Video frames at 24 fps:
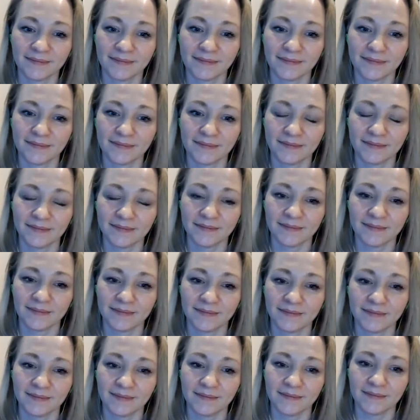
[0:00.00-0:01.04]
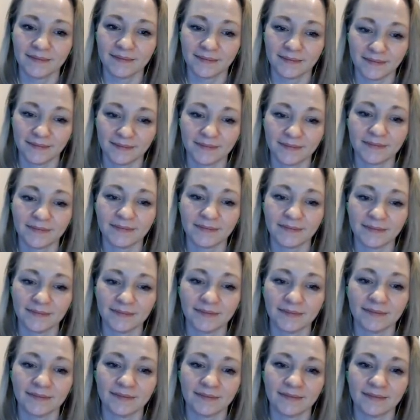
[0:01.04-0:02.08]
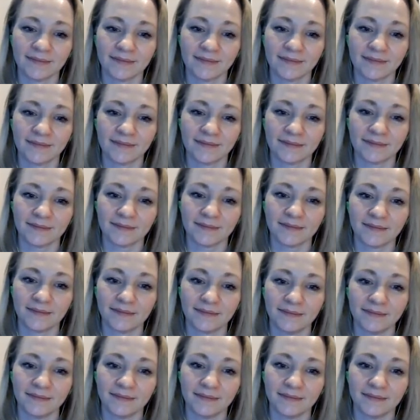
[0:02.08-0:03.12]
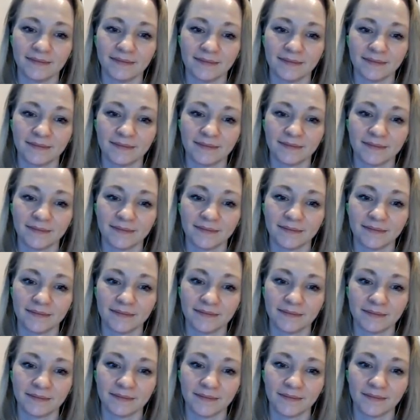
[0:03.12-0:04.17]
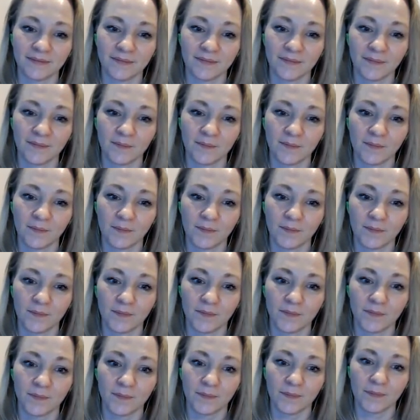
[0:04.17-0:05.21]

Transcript: [no speech]